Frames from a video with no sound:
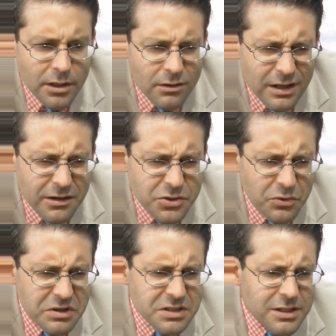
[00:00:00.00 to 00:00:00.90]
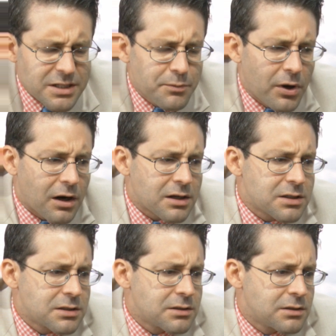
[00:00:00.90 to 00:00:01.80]
you know, down to 26
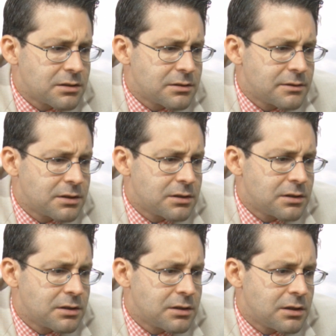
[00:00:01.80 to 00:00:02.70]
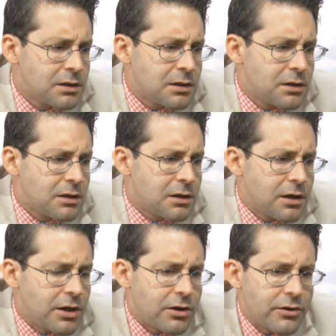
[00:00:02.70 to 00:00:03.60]
bucks.
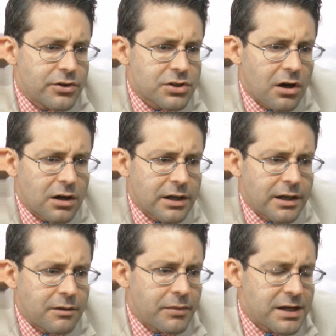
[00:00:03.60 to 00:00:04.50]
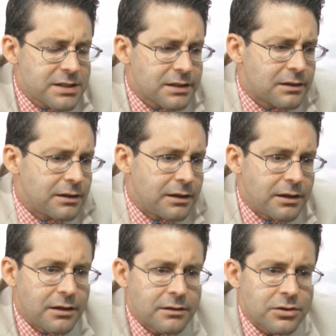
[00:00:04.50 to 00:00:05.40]
You know, you're talking
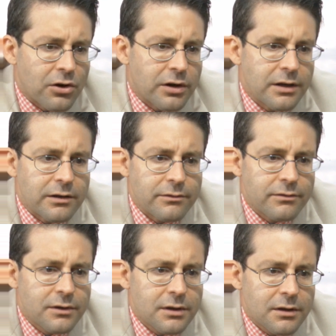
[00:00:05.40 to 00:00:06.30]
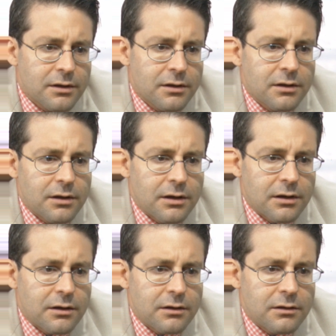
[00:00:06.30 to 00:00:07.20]
basically a target of,
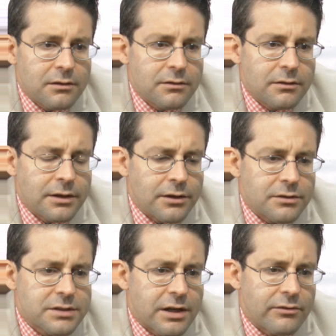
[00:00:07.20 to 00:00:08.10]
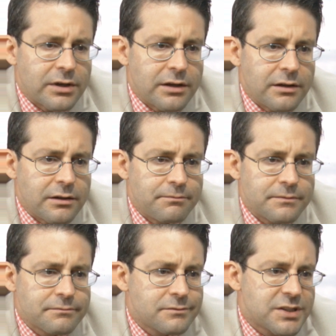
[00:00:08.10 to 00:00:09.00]
uh, you know,
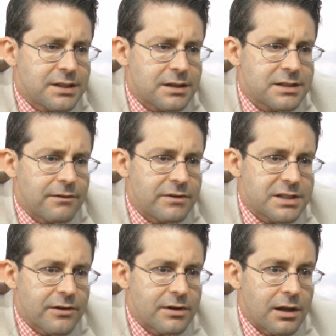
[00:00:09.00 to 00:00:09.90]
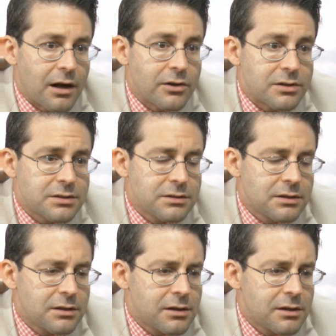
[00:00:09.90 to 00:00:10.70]
76, 77 dollars